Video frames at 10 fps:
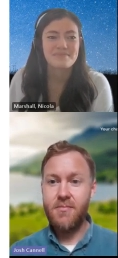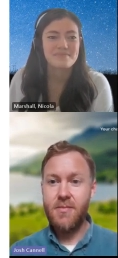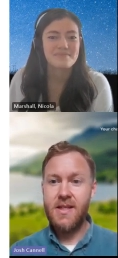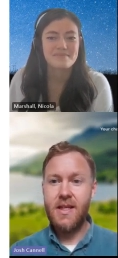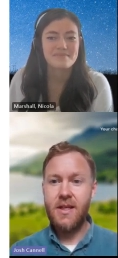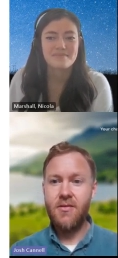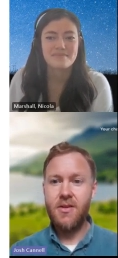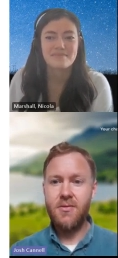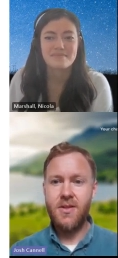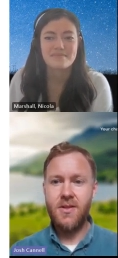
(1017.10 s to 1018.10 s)
Speaker 1: said
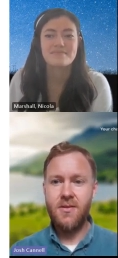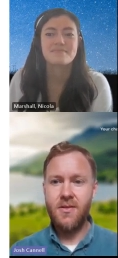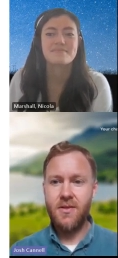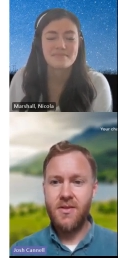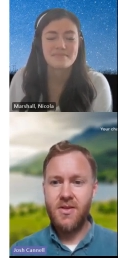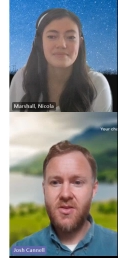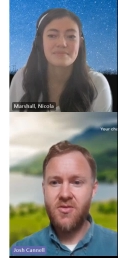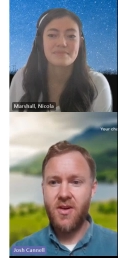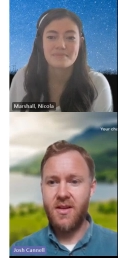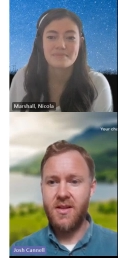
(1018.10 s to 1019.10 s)
material to
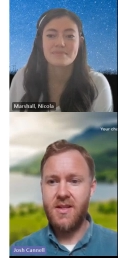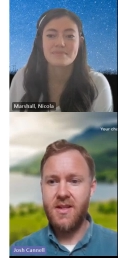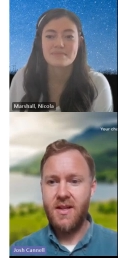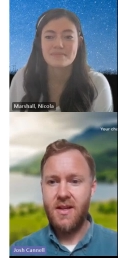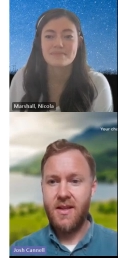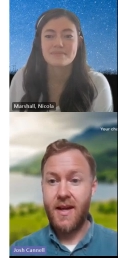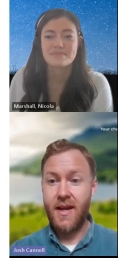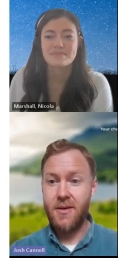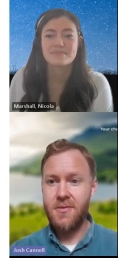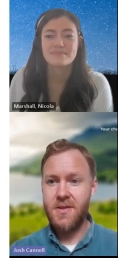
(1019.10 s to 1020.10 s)
construct the
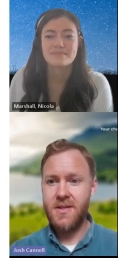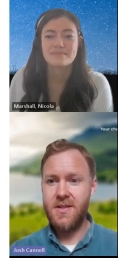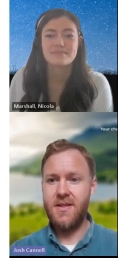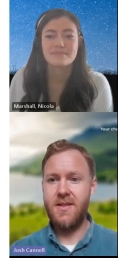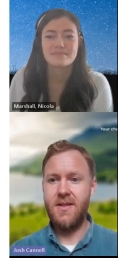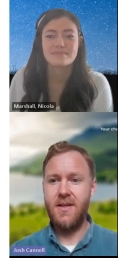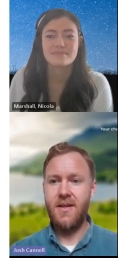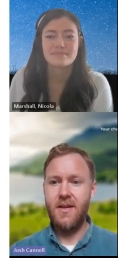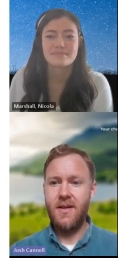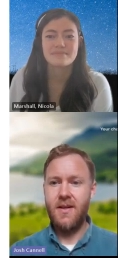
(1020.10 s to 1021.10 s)
house.
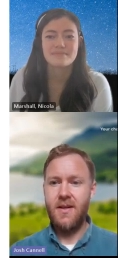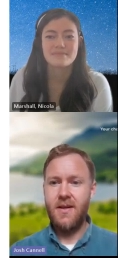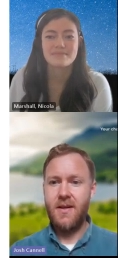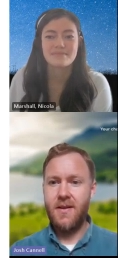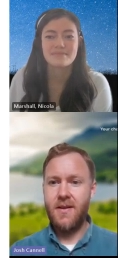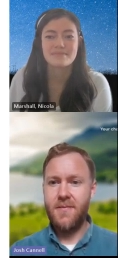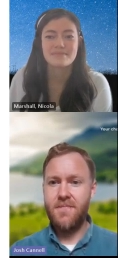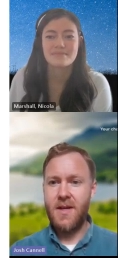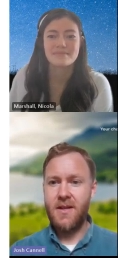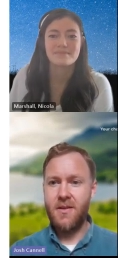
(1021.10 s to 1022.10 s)

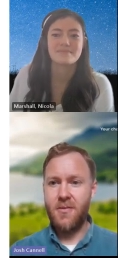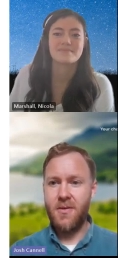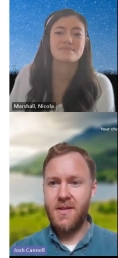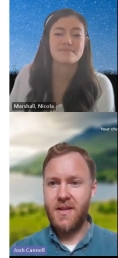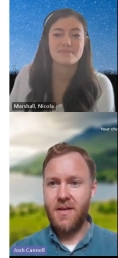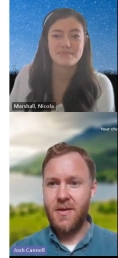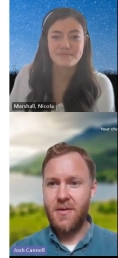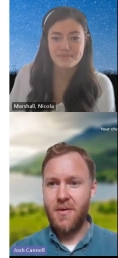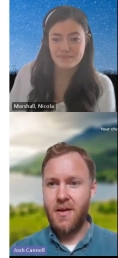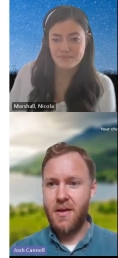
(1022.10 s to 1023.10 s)
Um, another one has come
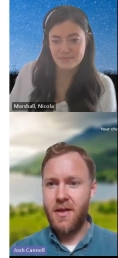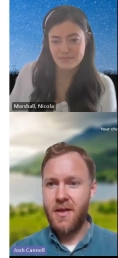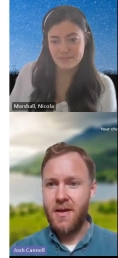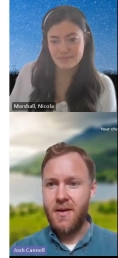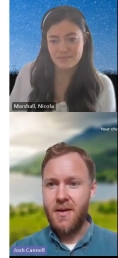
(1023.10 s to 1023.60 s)
in with